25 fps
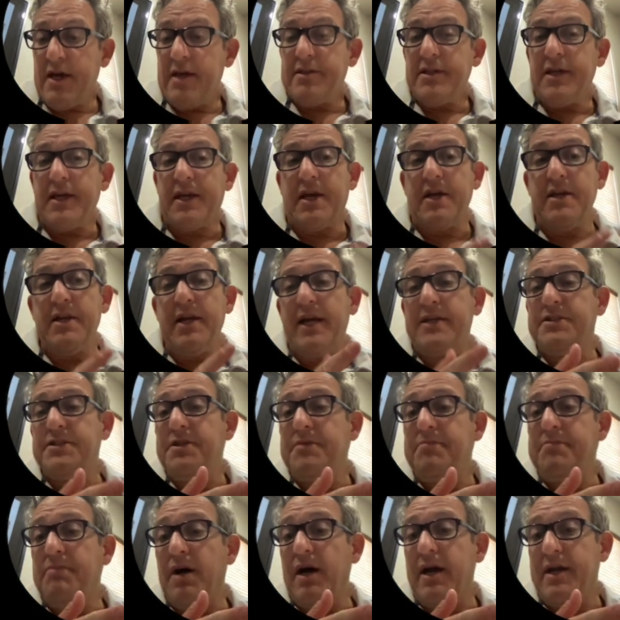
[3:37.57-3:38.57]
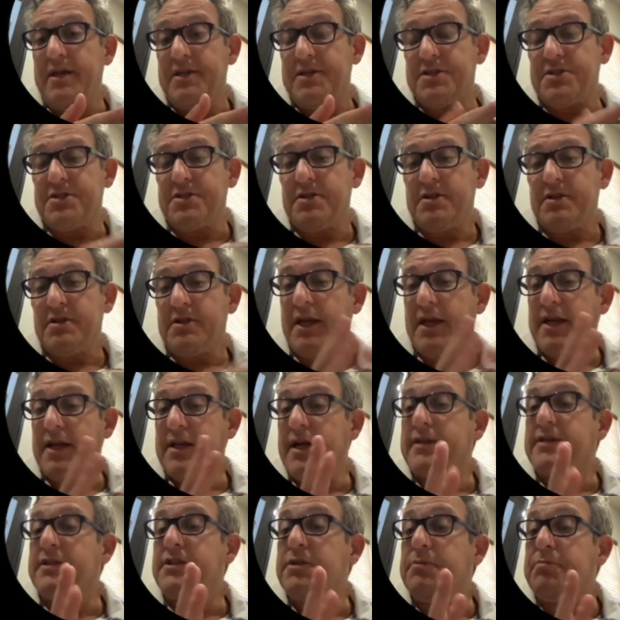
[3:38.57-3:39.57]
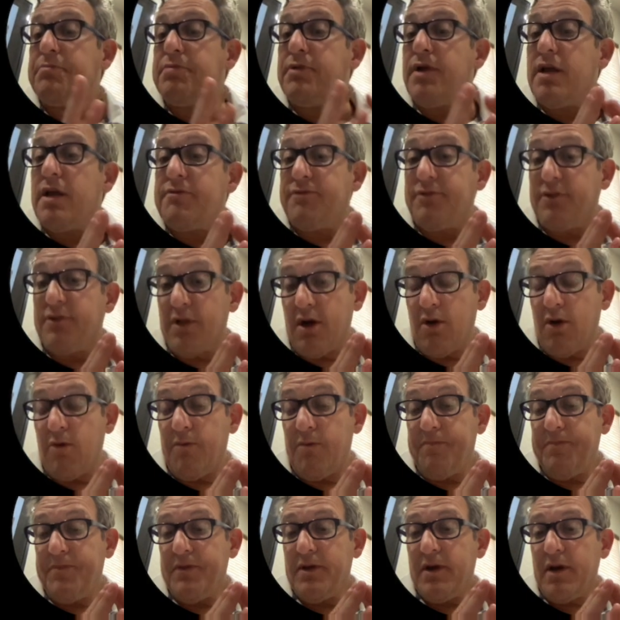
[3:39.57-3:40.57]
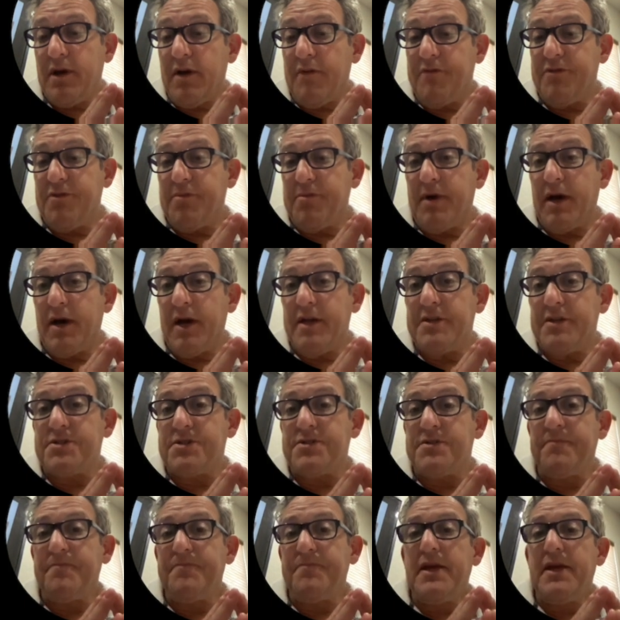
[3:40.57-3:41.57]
They connected mice. They connected the blood flow of the mice.